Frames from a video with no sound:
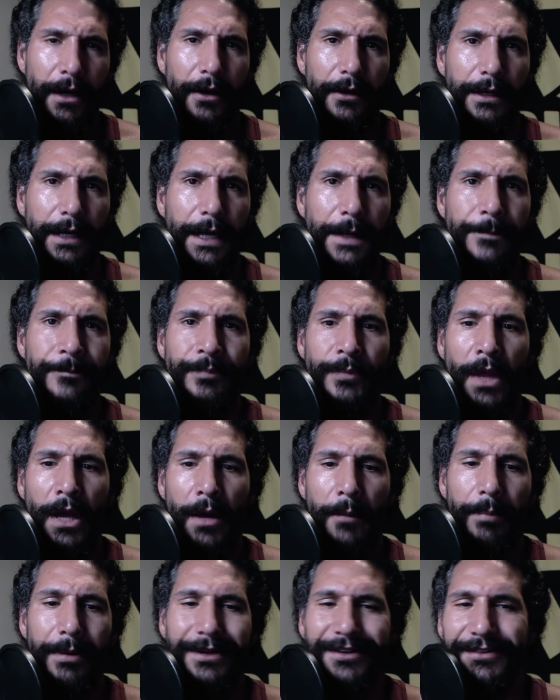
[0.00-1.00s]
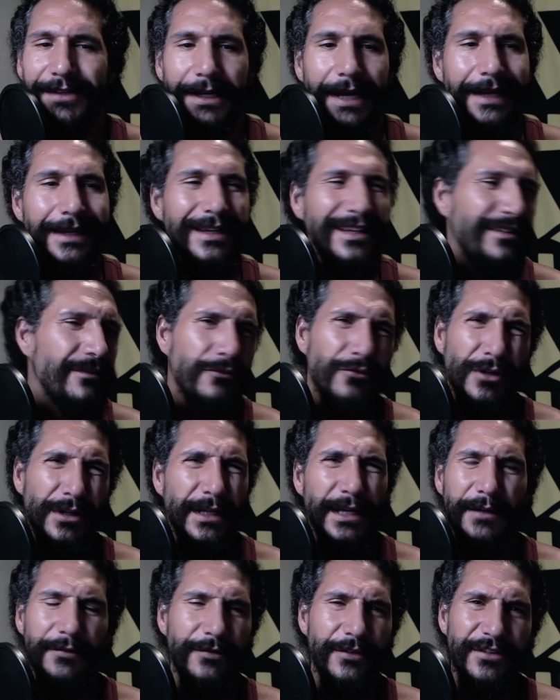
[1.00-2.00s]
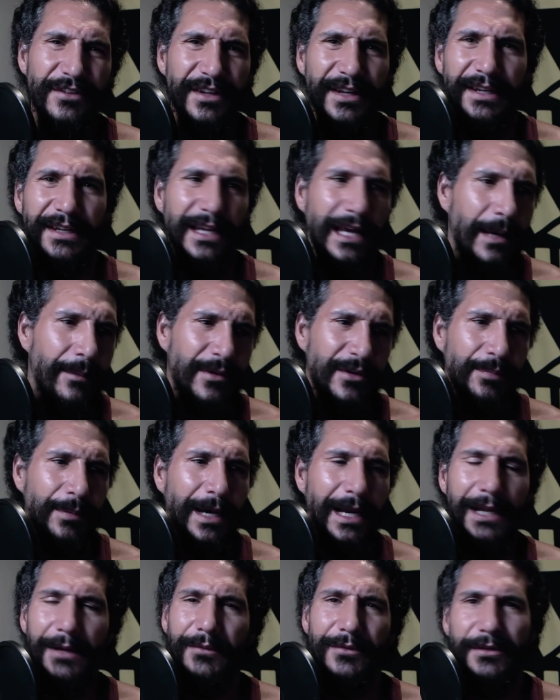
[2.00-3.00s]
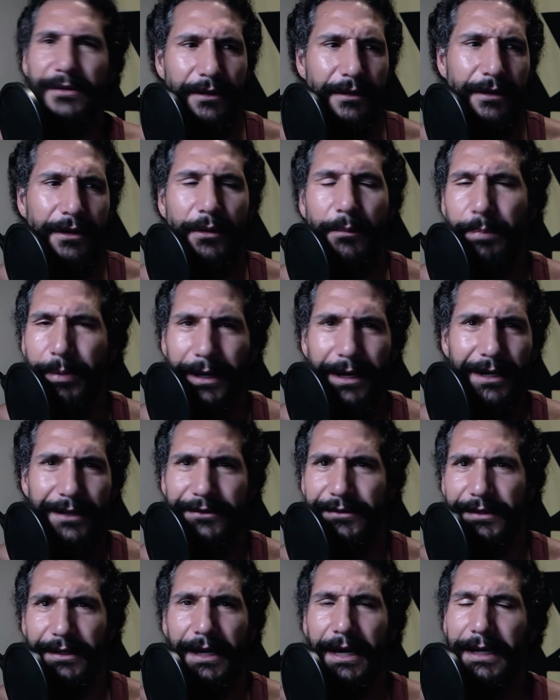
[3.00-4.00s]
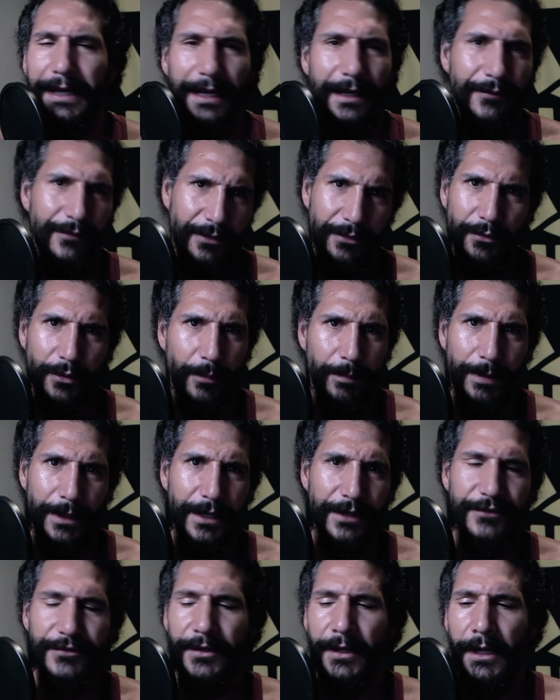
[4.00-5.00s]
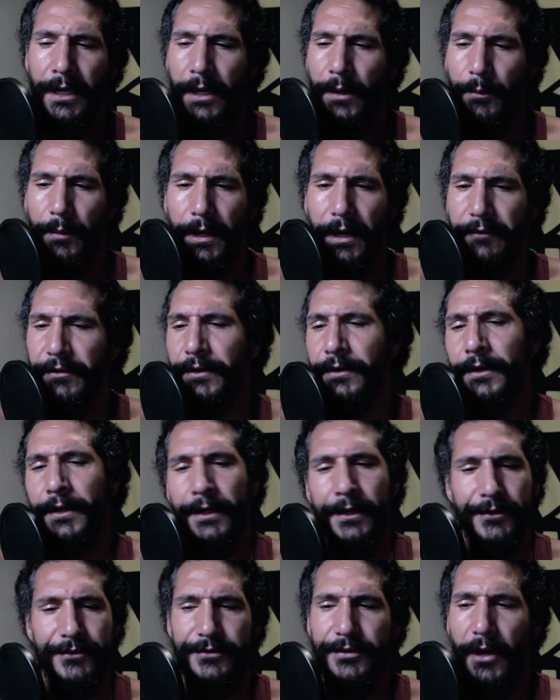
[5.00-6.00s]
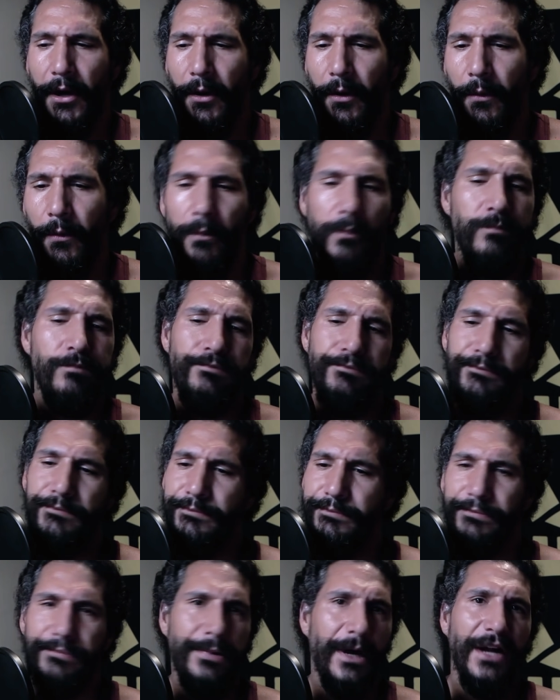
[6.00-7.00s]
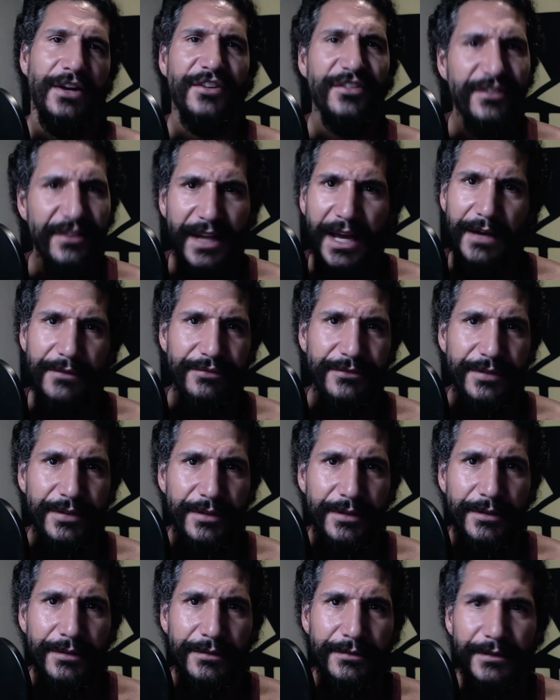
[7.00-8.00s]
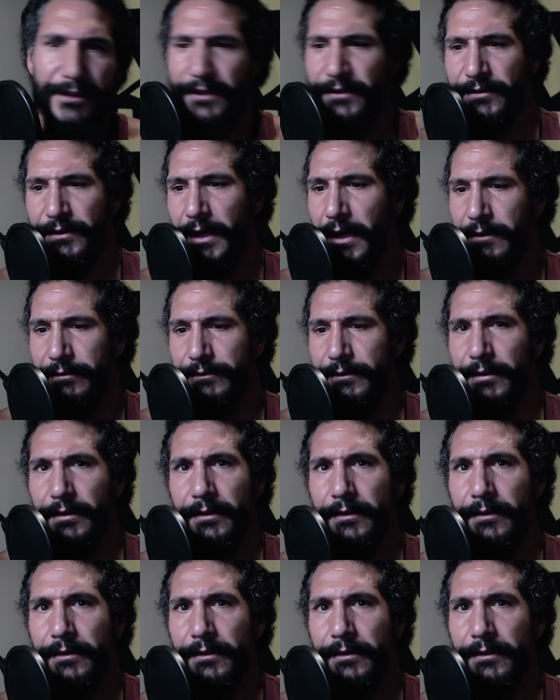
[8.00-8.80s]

Okay, but he's like, I didn't really get physically damaged by it. It was a little punch. The guy can't even throw a punch. Whatever. So I just left. I just left.